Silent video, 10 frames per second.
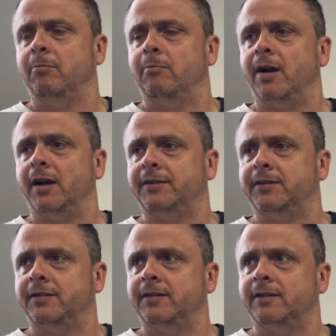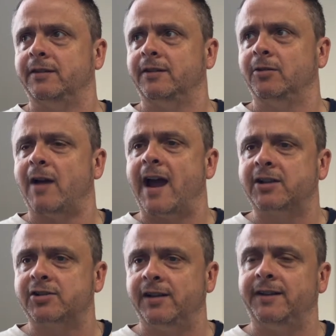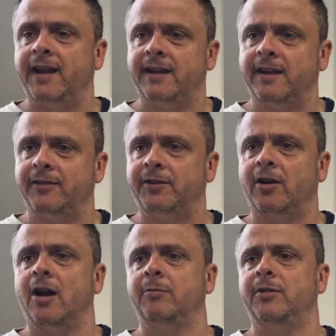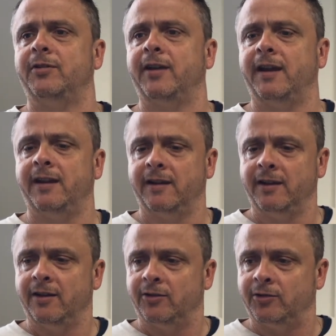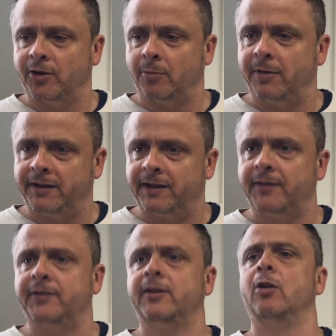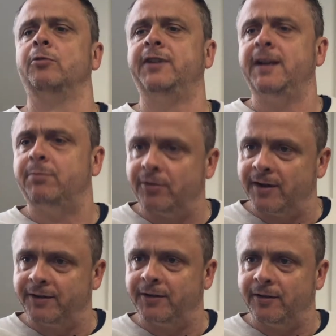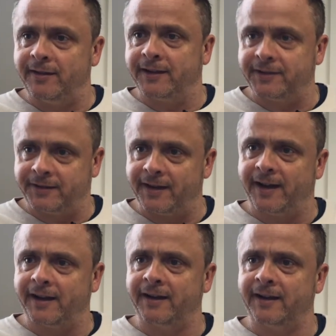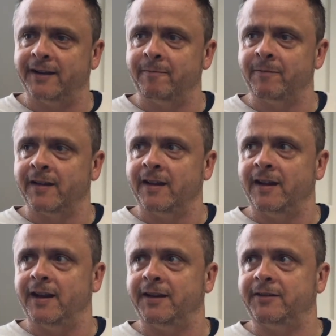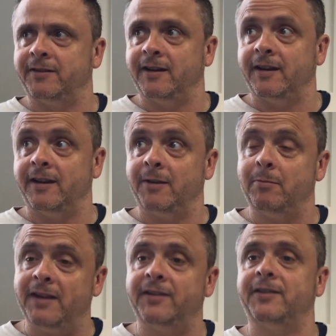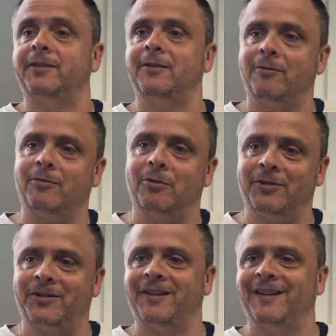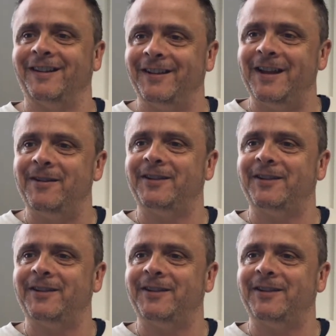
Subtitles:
but actually taking the time to say, stop it, let's go deeper into this thing. It means, of course, leaving